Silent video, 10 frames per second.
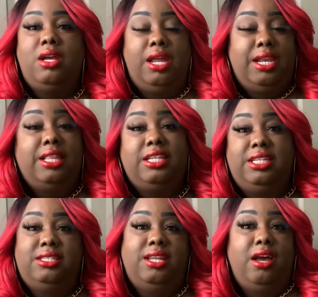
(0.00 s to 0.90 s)
Another
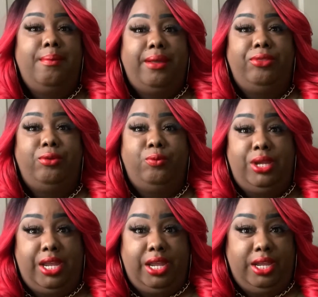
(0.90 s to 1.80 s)
detail about the
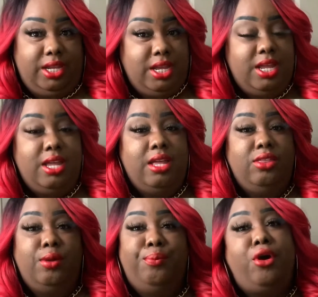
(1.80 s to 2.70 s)
wig.
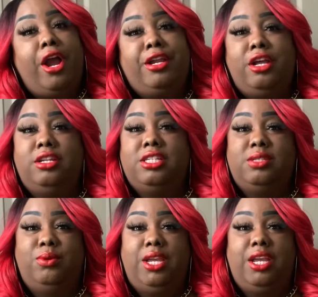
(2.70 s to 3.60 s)
The parting on this
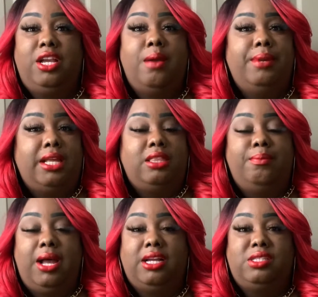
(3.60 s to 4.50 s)
wig coming out the
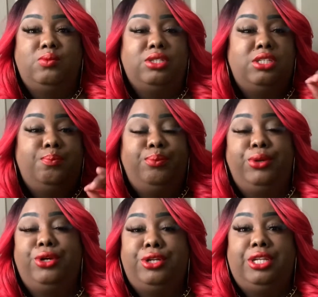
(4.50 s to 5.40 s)
box was
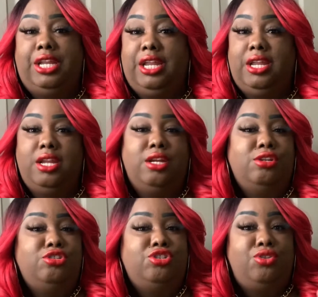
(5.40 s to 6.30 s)
pretty
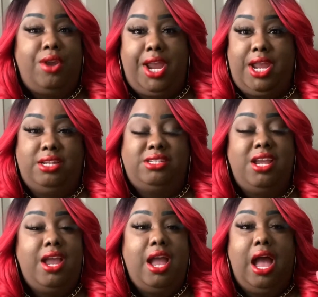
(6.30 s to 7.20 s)
trash.
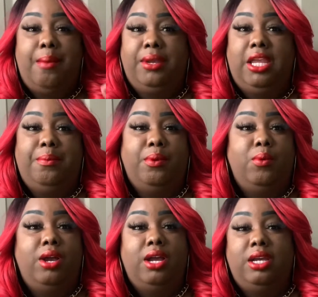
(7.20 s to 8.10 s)
I'm gonna keep it
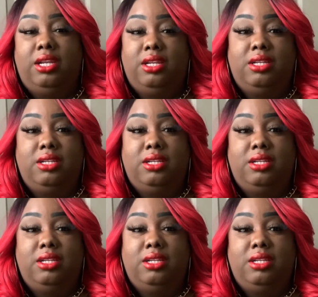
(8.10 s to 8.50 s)
100.